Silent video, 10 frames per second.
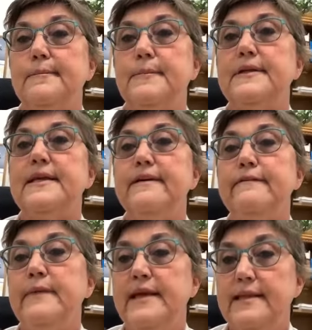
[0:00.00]
Believe
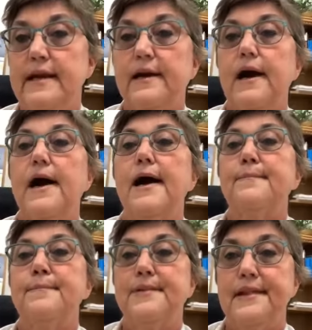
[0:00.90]
me, there are
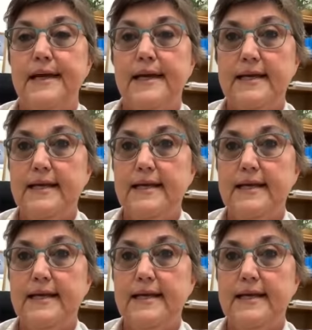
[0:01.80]
plenty of